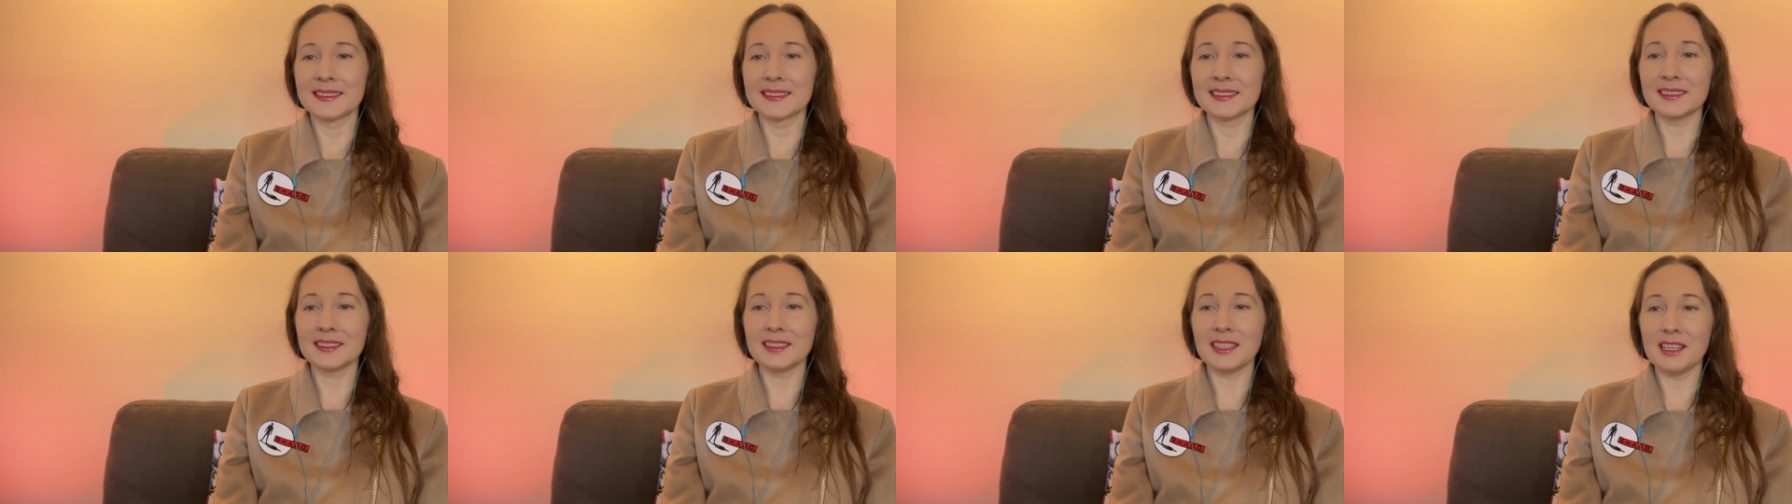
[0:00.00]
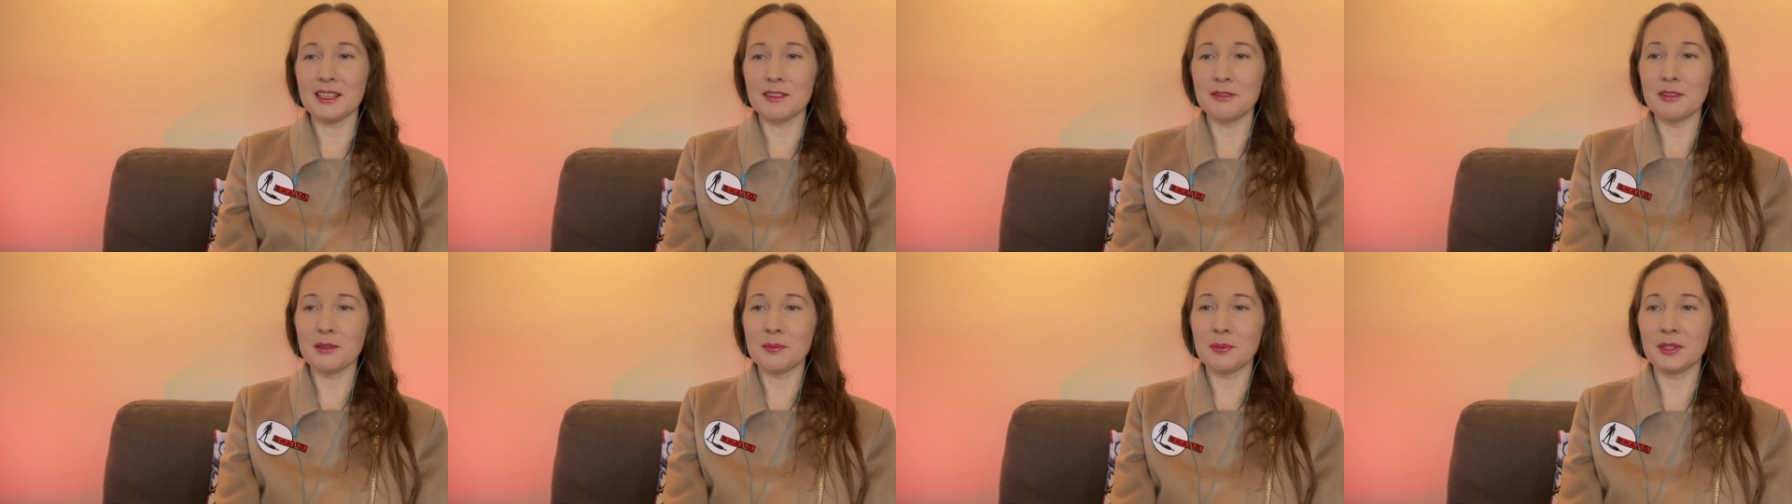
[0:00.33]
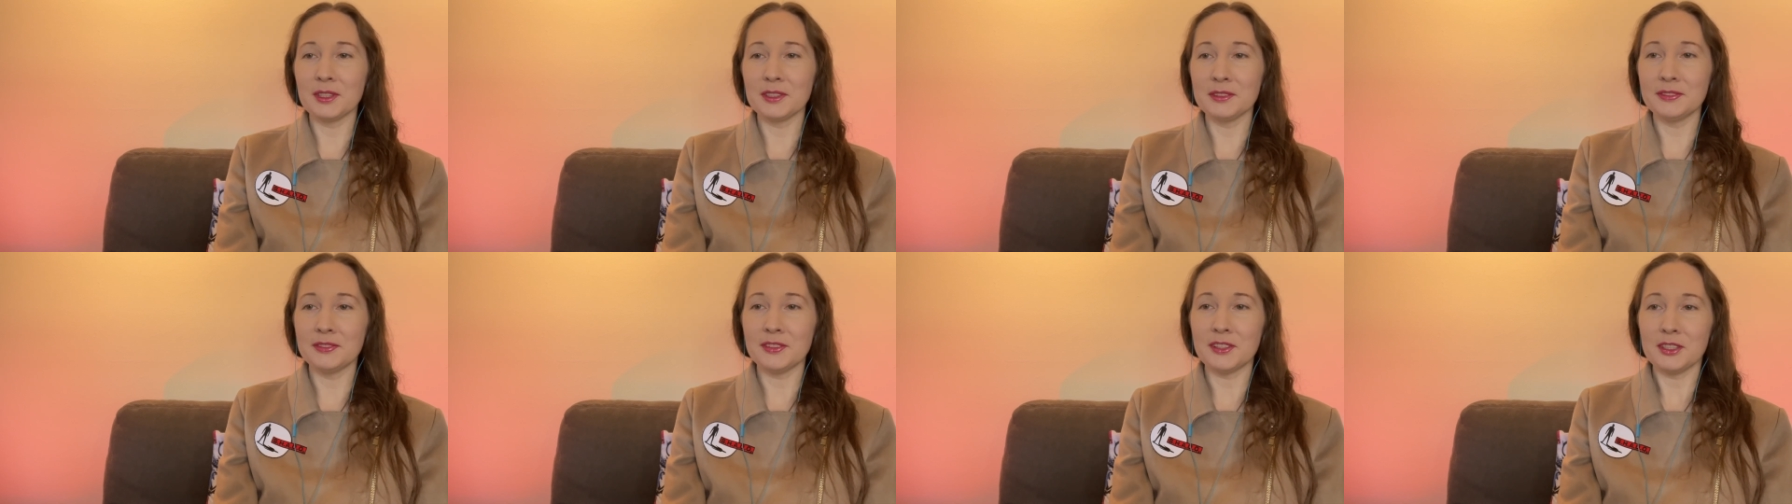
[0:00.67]
Leave the
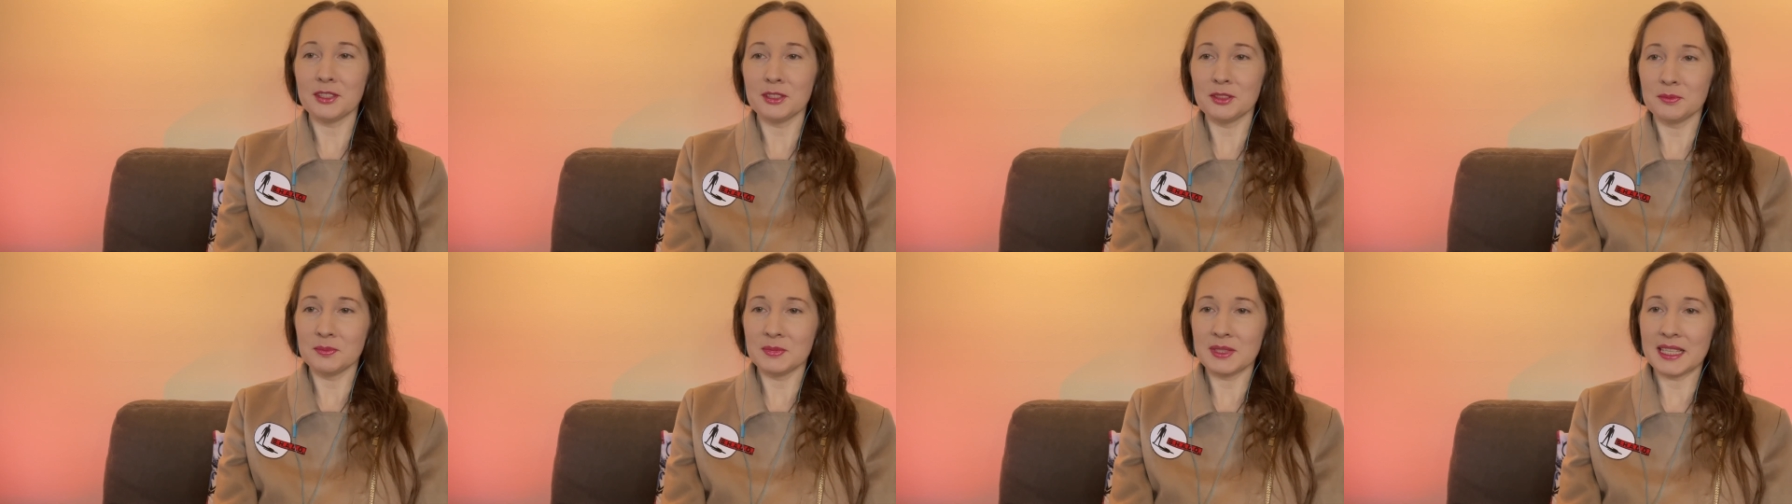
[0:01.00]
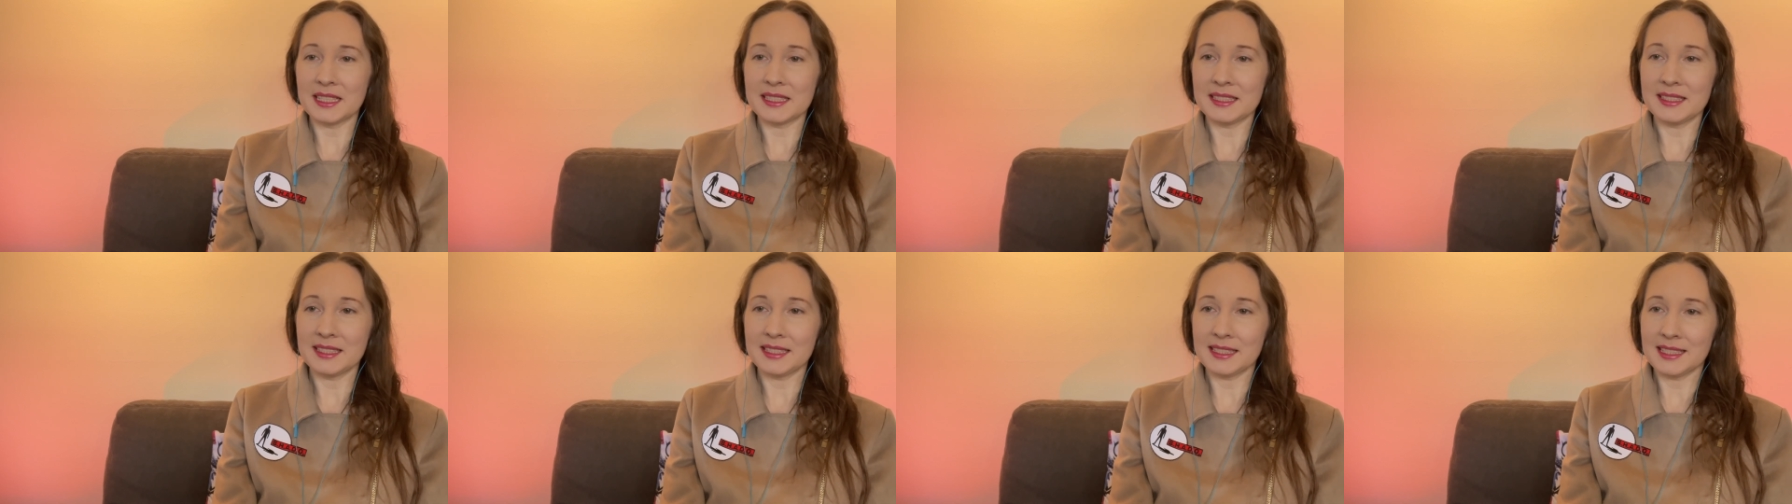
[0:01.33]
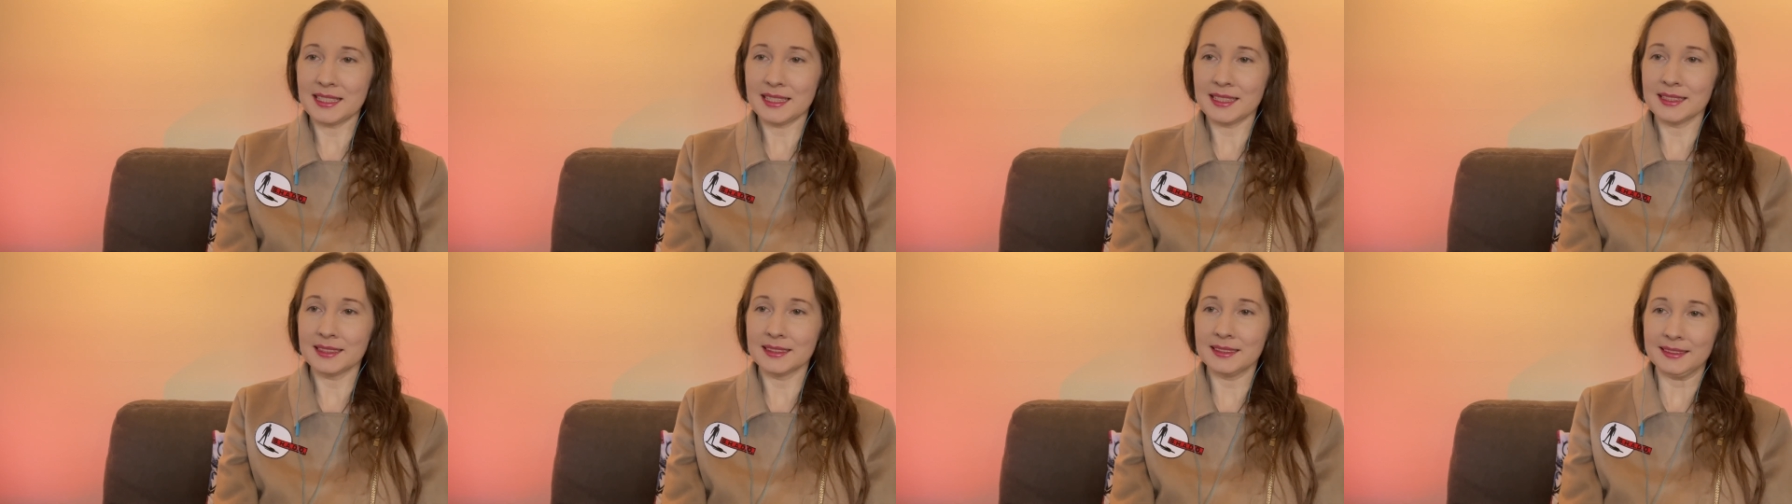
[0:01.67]
perfume,
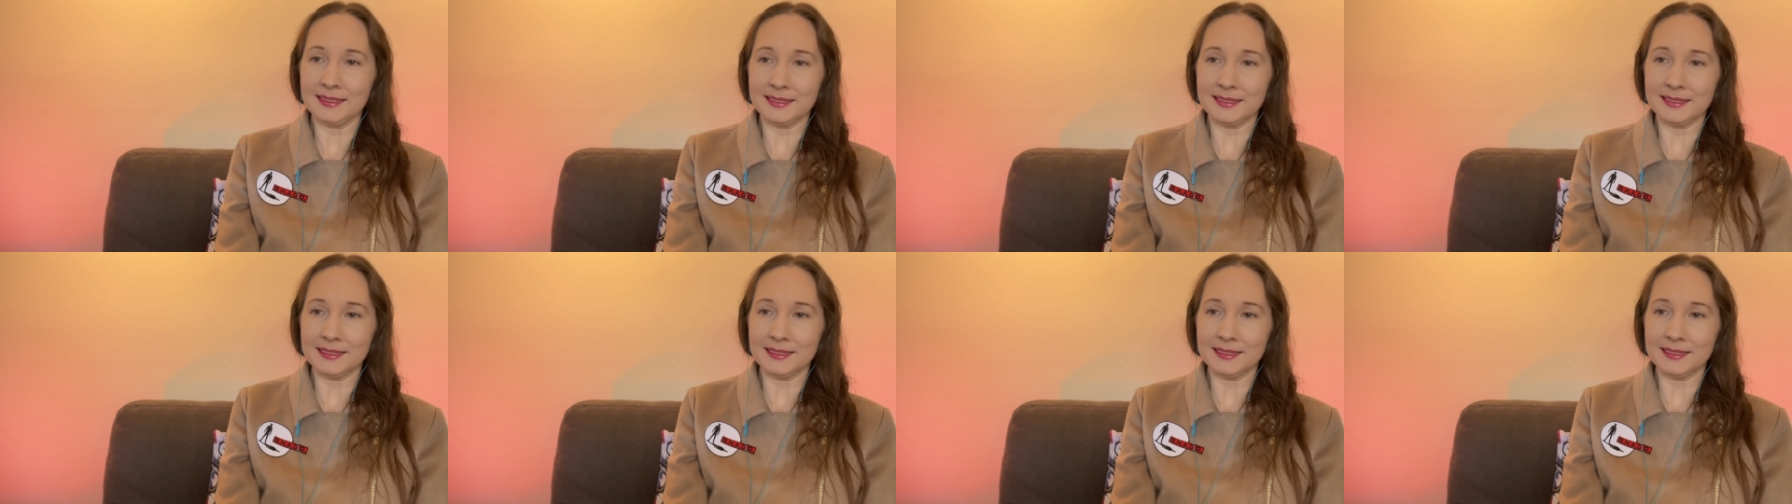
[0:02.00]
Destiny.